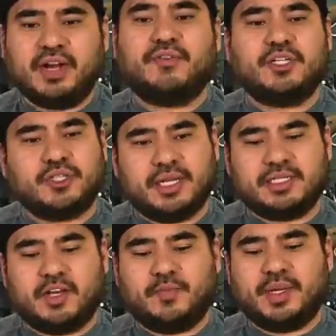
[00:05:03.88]
frustrating
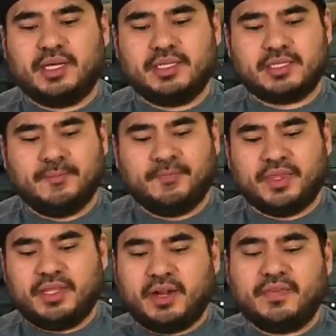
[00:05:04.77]
stuff, because
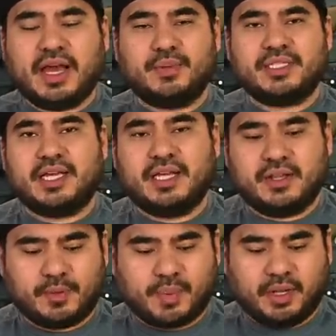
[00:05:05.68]
none of that was in
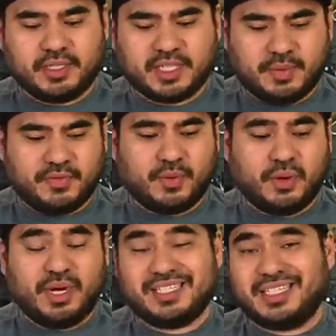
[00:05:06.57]
their policy before,
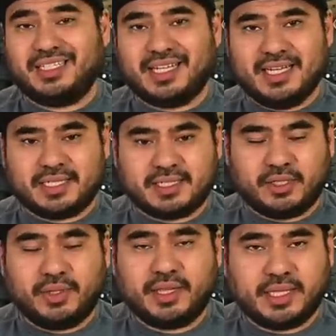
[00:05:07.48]
and it still isn't. The
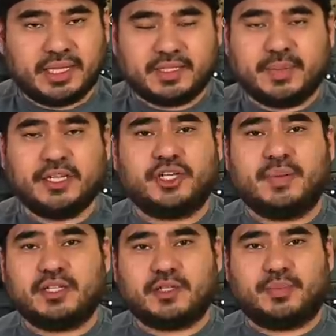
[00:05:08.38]
only thing that is mentioned
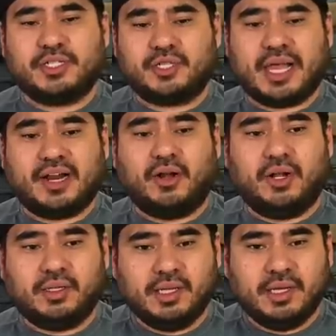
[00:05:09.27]
about a suppressor at
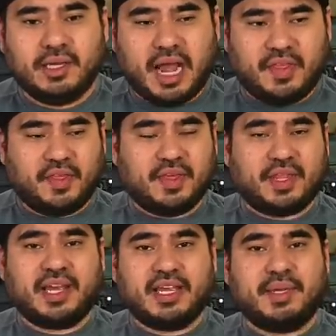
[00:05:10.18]
all And the thing that
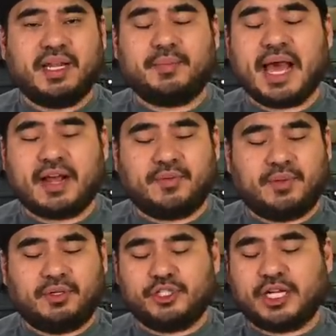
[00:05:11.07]
I keep getting back from the
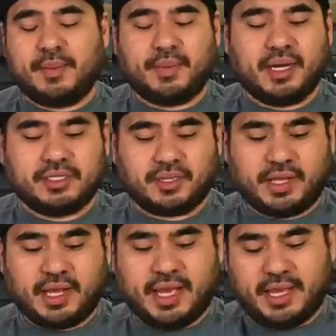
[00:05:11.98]
little chat bots are
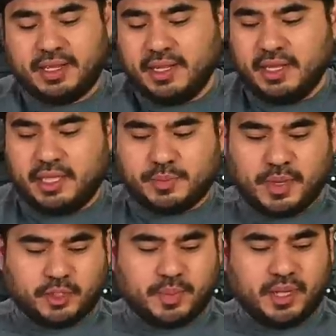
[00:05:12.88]
that, hey,
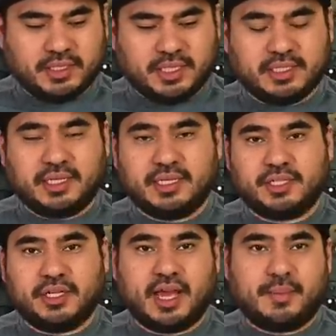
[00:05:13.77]
suppressor policy is this,
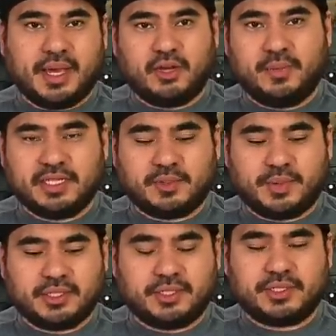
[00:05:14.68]
you can't make homemade
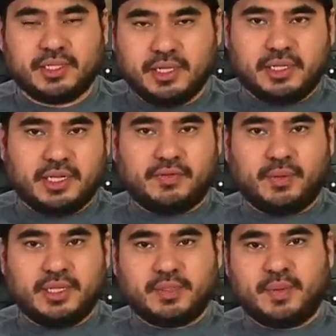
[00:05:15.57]
suppressors. Never
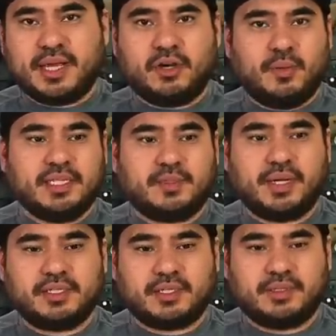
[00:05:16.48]
once do we make a homemade
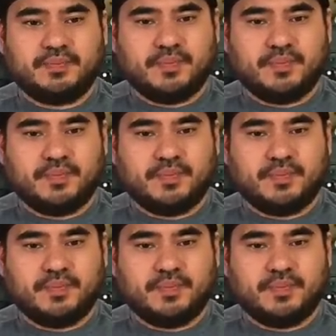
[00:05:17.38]
suppressor.